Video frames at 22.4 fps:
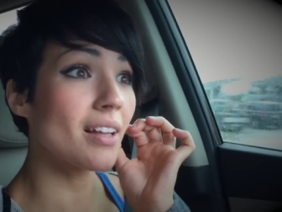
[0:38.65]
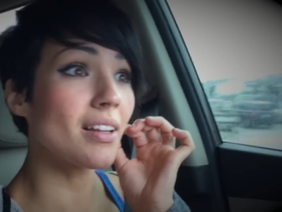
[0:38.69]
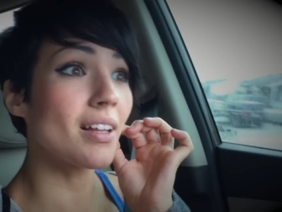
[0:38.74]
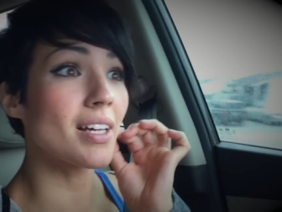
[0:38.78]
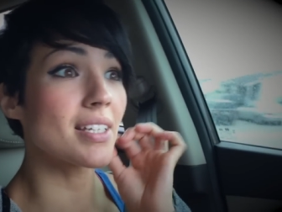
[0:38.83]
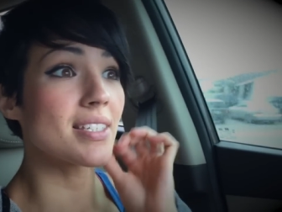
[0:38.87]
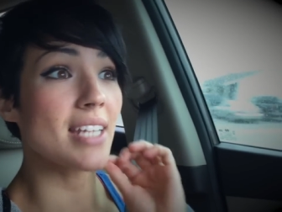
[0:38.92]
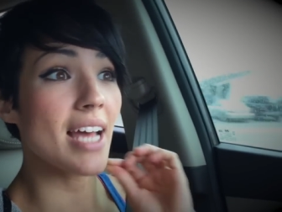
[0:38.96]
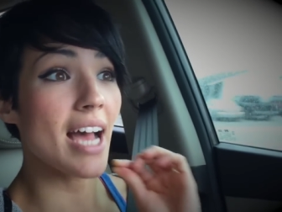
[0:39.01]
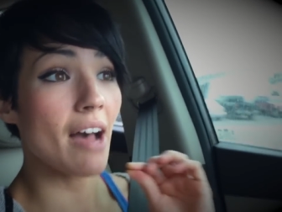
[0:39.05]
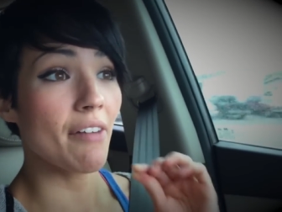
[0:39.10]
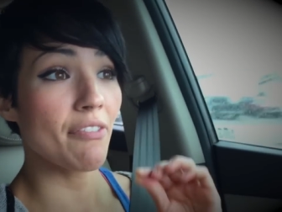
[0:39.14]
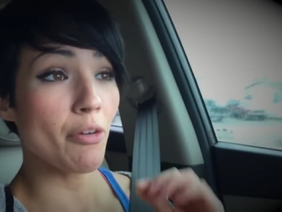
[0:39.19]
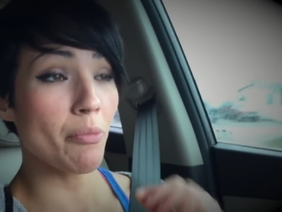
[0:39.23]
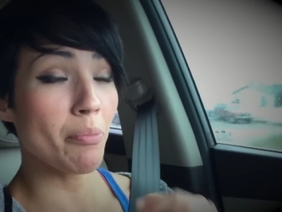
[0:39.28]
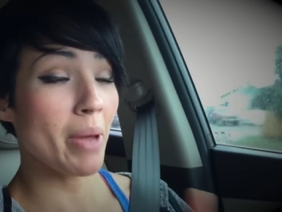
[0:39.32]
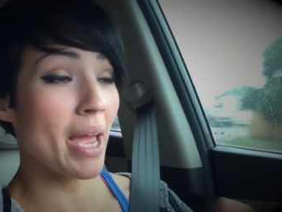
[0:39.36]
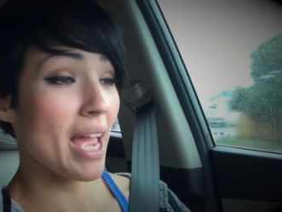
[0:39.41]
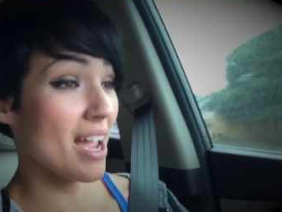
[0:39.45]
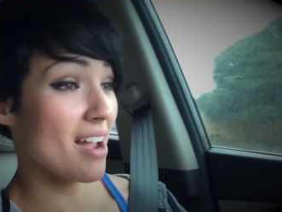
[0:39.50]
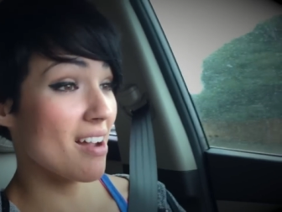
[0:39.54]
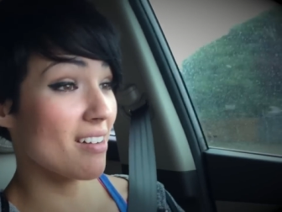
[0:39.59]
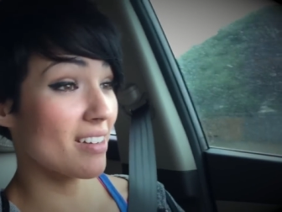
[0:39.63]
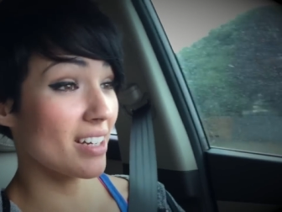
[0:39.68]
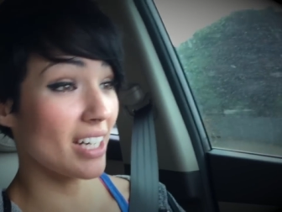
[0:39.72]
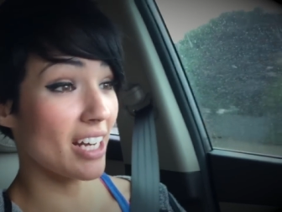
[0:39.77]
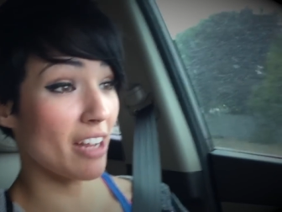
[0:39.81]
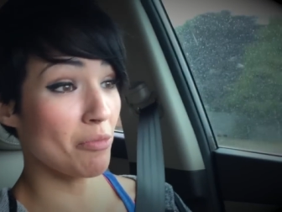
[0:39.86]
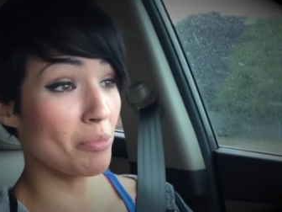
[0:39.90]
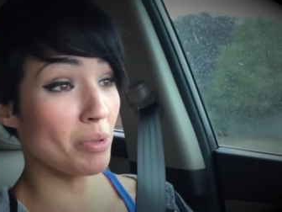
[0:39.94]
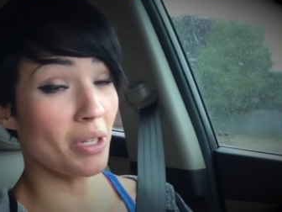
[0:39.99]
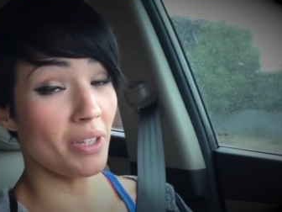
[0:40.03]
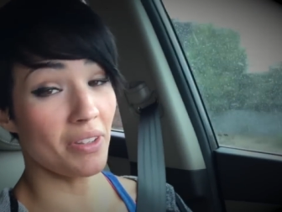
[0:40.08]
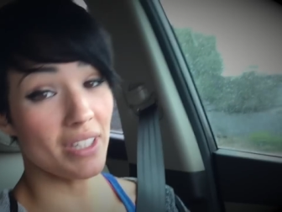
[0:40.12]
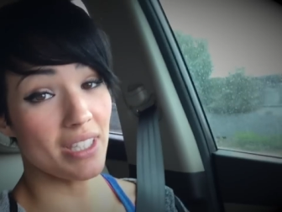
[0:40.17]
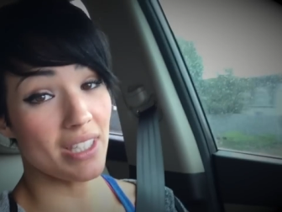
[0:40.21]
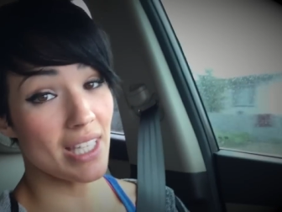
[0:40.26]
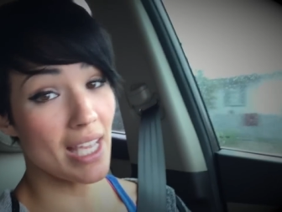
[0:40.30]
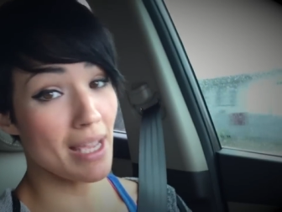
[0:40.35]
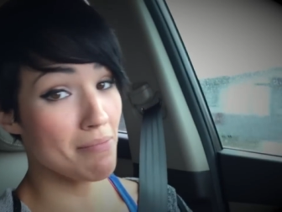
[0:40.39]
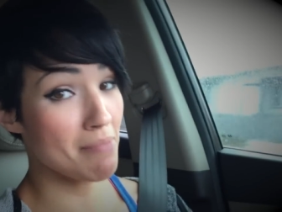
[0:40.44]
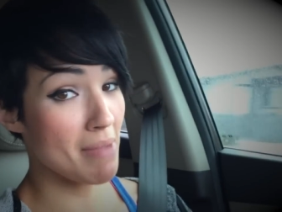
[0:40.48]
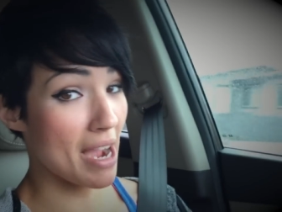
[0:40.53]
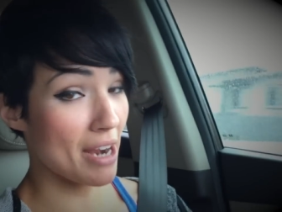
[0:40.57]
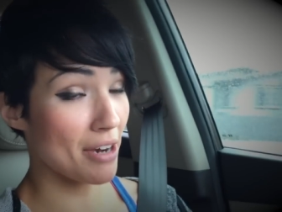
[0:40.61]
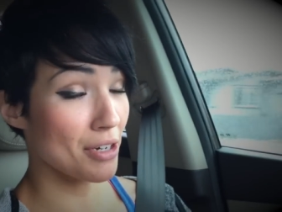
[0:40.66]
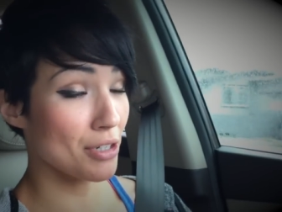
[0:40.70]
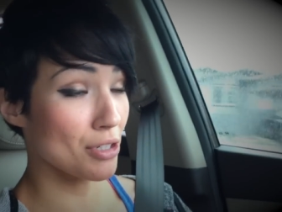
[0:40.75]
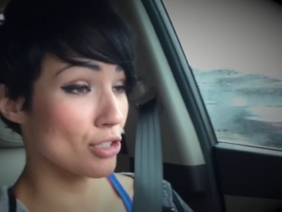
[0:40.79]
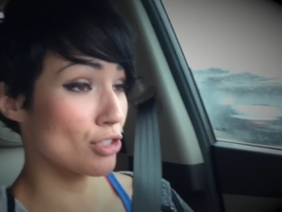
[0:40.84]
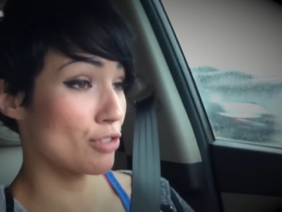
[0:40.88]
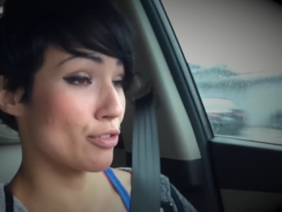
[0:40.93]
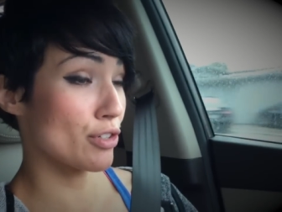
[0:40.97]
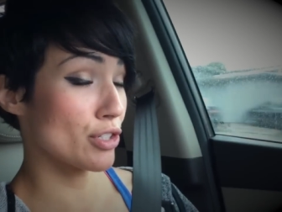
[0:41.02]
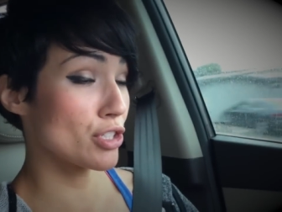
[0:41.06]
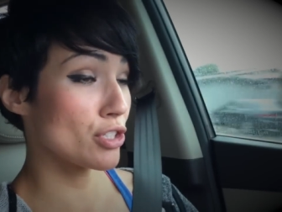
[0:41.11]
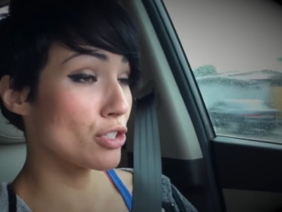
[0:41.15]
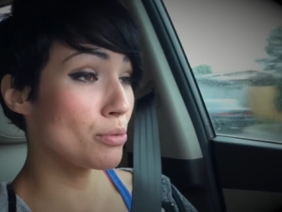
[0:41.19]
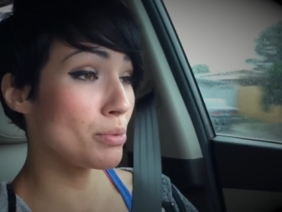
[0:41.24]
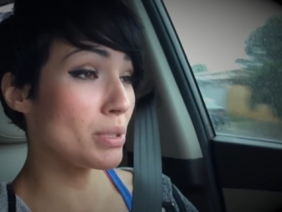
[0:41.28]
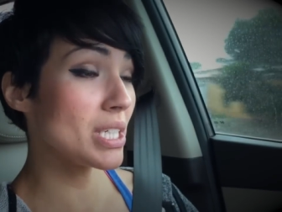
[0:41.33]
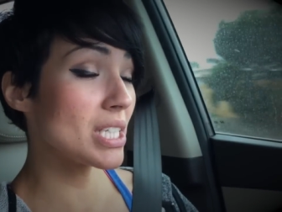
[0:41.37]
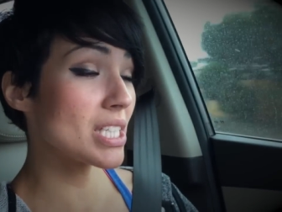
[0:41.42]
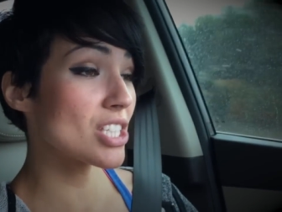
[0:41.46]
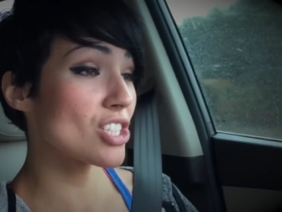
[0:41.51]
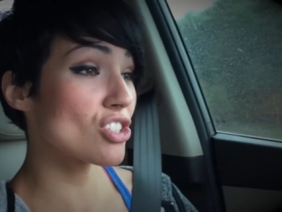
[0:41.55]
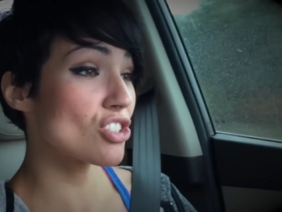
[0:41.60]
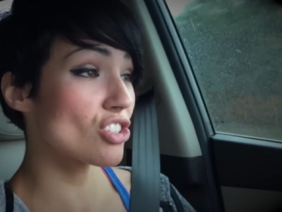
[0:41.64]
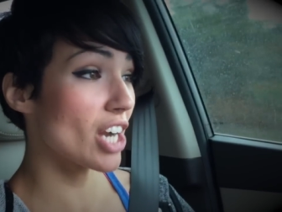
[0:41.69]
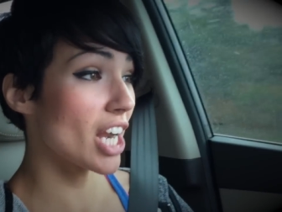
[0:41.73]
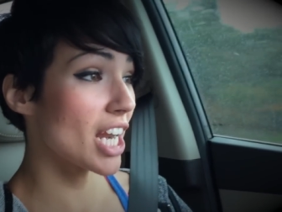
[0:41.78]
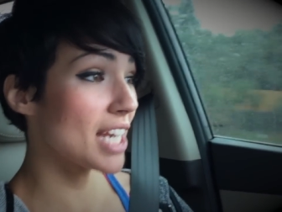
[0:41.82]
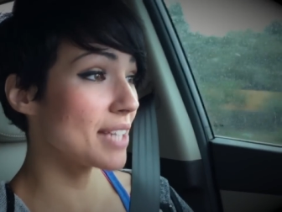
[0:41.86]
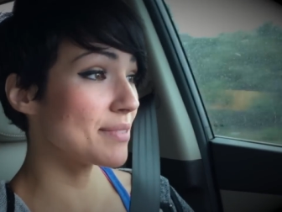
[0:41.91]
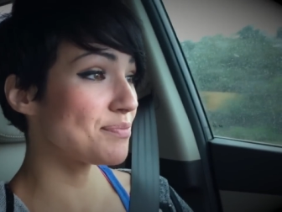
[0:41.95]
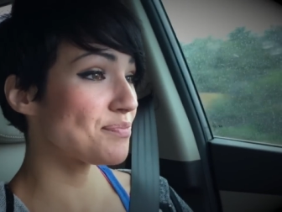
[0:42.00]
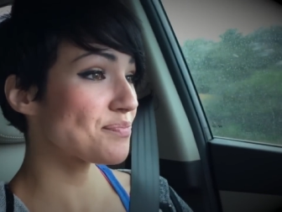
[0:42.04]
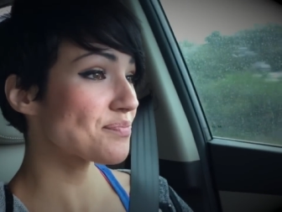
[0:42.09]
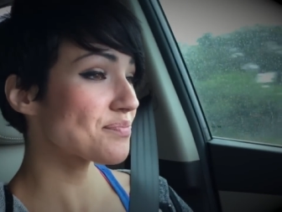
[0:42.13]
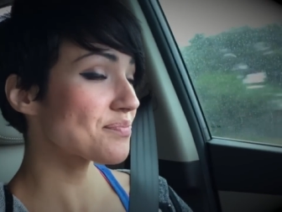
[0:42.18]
I lost a half a pound, and I've been on the same macros for two weeks straight.